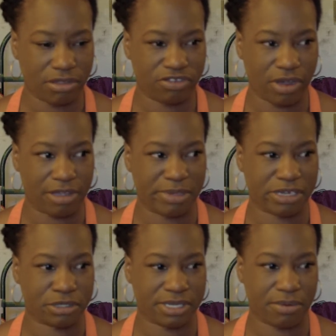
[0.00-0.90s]
drawing
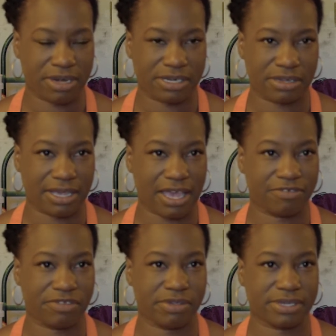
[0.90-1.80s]
pictures. I wanted to kind
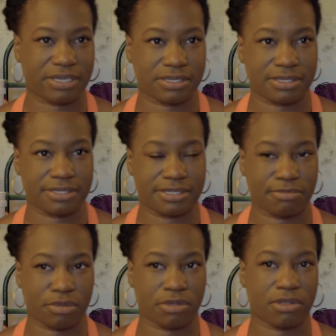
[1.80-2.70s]
of use like just
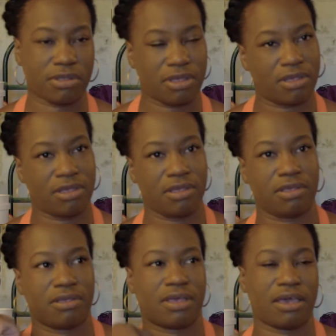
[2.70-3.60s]
simple,
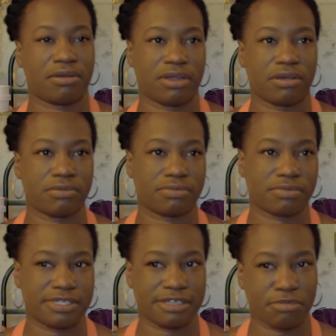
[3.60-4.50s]

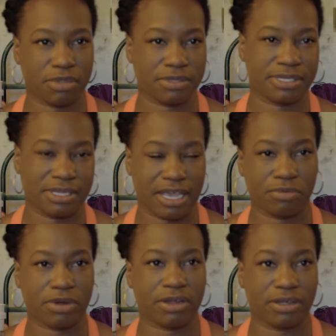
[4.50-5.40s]
symbols and
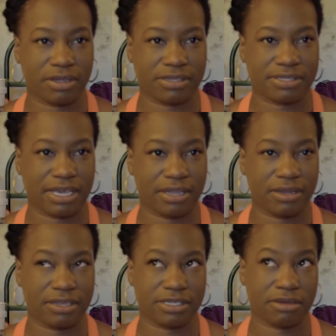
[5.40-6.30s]
line work instead.
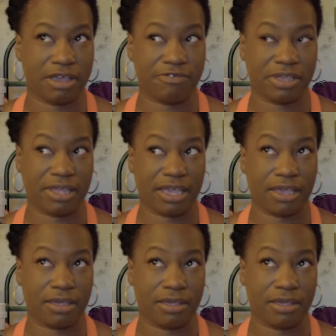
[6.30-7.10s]
And so I feel like,